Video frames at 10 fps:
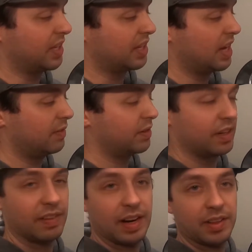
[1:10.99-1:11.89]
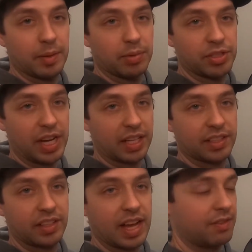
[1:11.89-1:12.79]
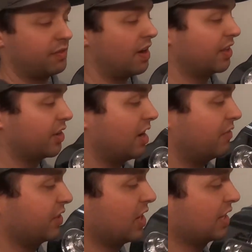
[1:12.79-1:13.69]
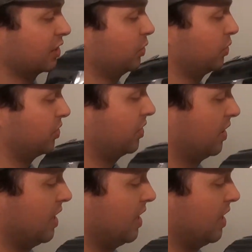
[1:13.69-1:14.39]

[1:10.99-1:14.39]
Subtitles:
the cover around the projector had fallen off and got loose.